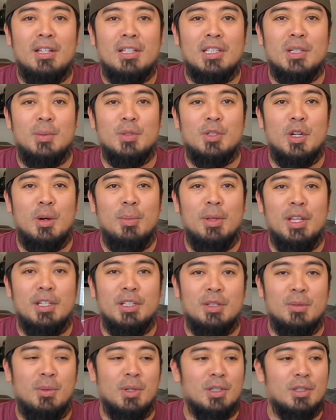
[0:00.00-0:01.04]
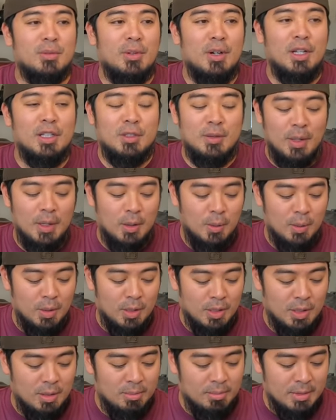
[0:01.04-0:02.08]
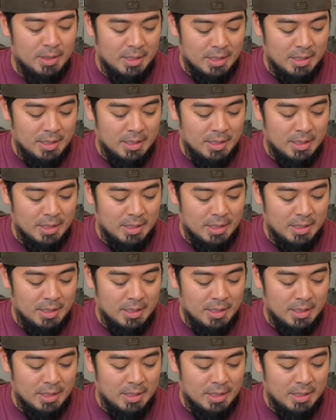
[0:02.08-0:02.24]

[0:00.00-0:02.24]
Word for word: Someone told me these are the ones to run, so I ordered them.